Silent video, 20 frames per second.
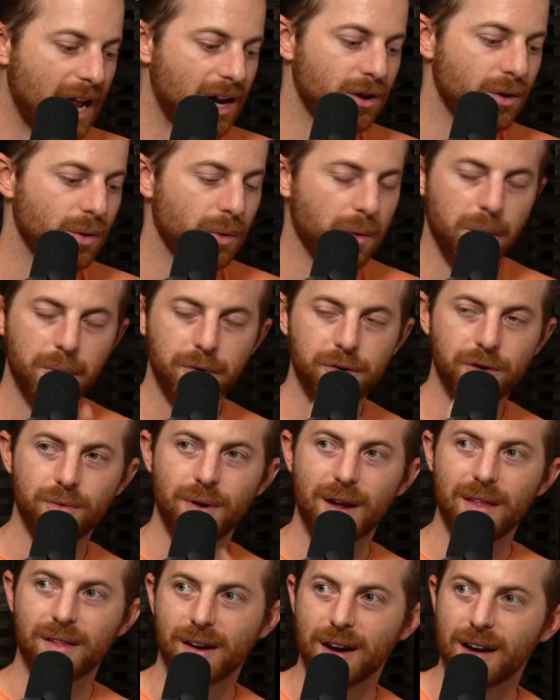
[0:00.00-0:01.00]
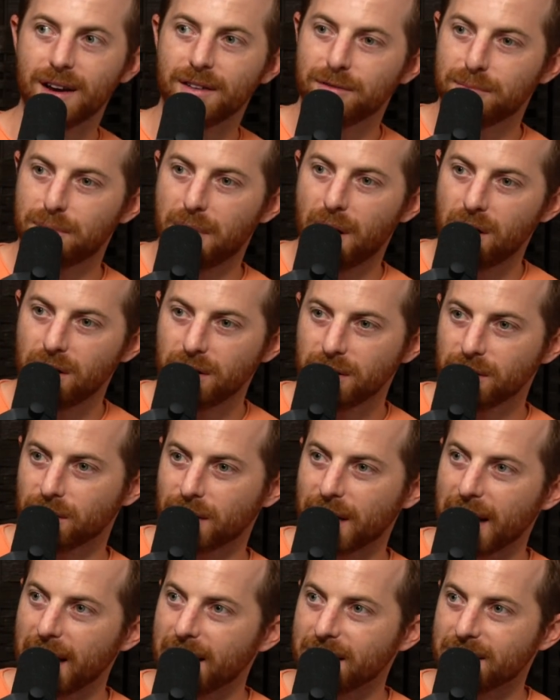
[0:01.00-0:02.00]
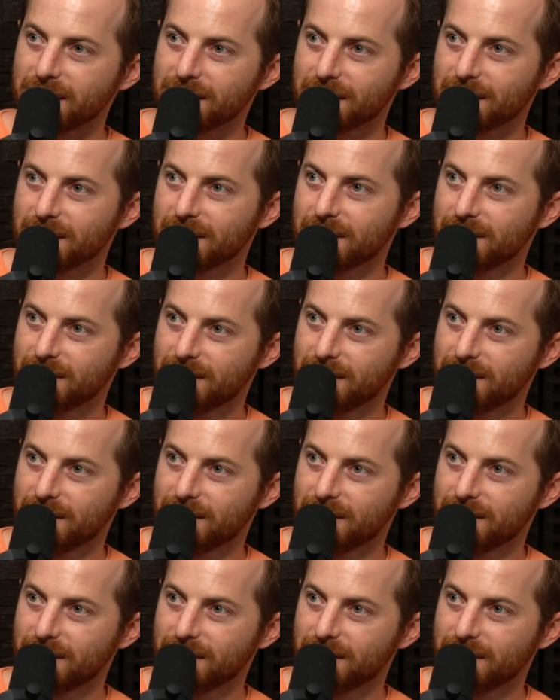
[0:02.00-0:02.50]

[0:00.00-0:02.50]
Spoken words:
don't know. What would you rather have, pollen or cats?